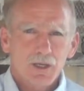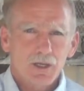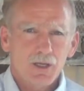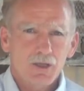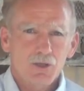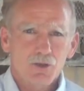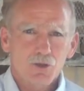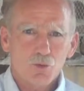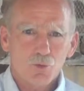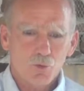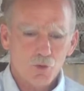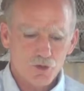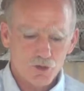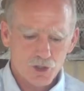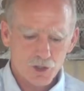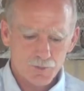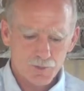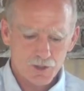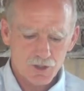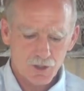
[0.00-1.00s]
in their
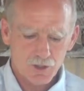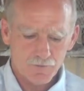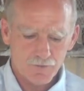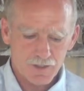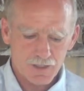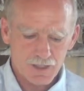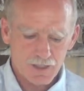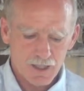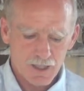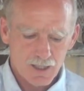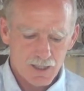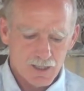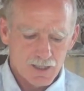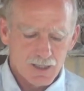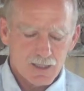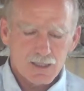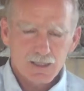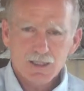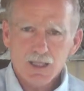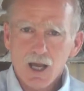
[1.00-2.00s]
worship service.
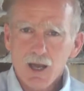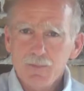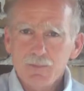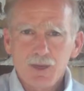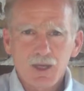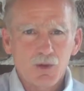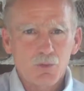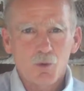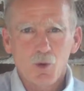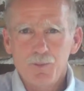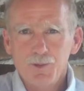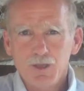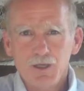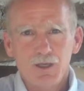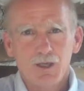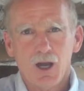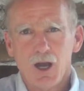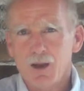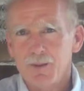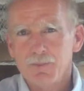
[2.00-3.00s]
Some it will
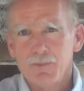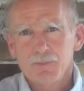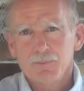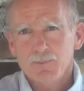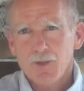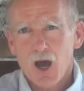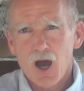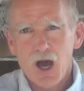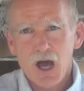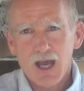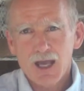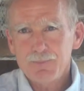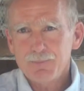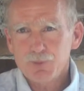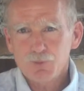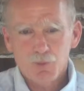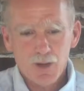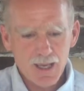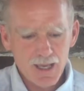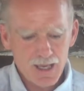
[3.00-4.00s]
be high
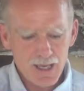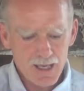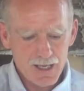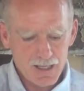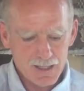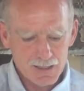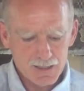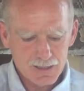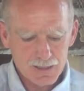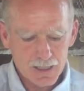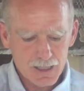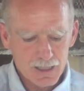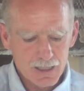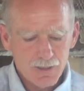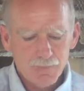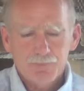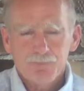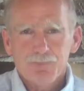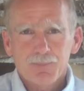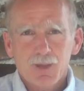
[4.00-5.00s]

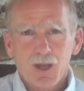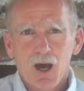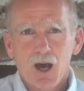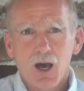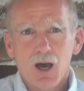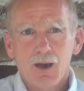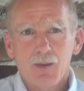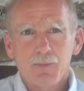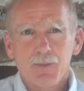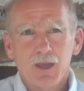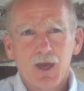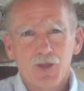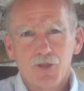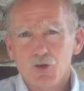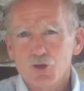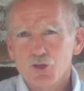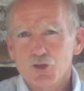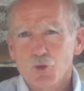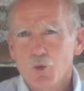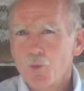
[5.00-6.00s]
praise.
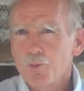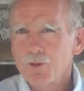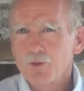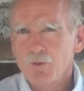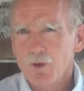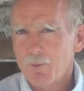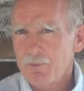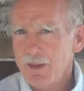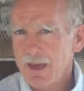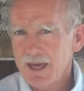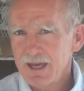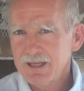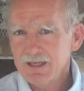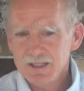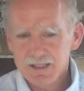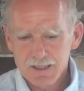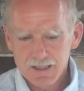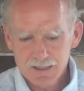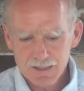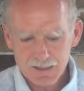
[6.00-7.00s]
Others it will be
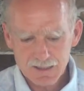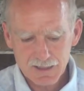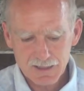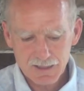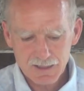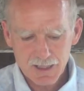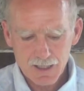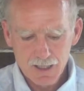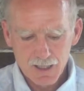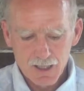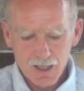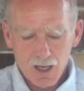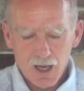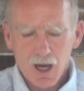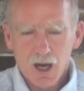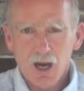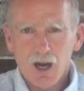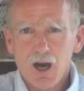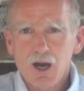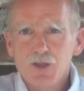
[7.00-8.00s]
repentance.
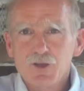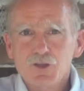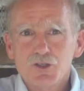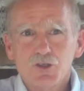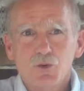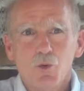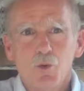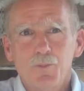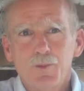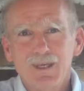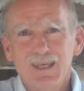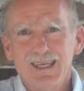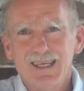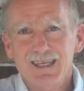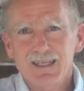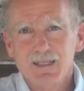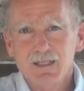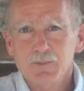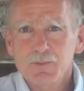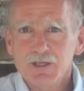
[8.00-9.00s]
Others it will be
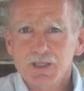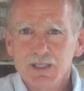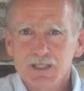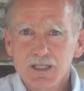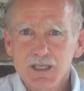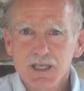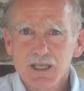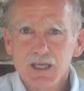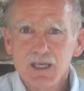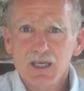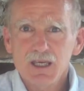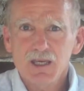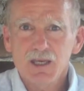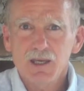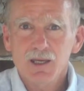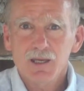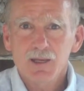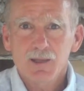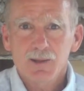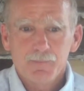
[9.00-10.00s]

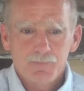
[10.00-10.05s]
intimacy.